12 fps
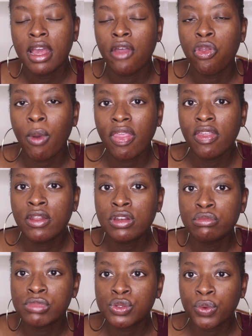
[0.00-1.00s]
And the way that the
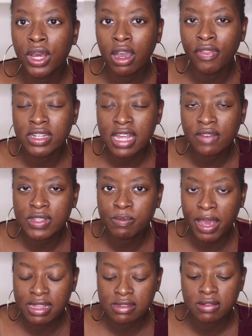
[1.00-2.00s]
numbers work on the Davis
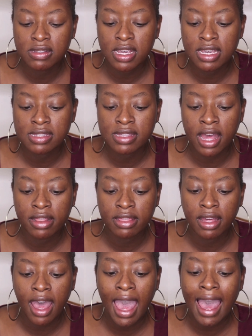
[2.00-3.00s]
pencils is that
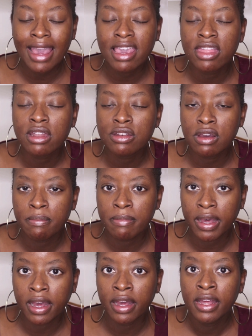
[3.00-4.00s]
the higher the
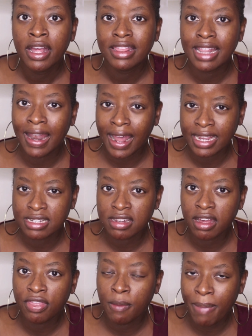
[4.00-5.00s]
number, the
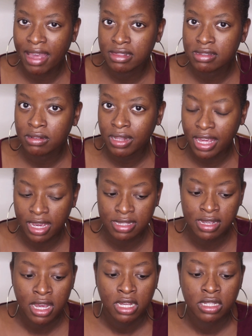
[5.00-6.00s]
lighter the pencil
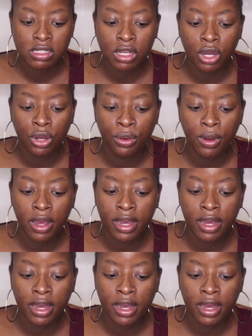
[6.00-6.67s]
is. So